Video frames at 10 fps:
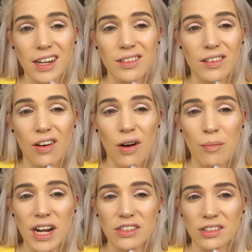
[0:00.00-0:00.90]
I don't know.
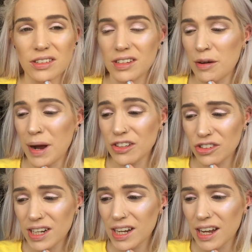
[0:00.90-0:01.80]
Am I just
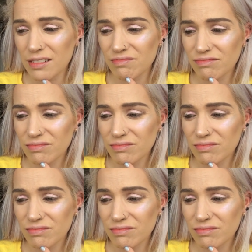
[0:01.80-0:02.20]
imagining it?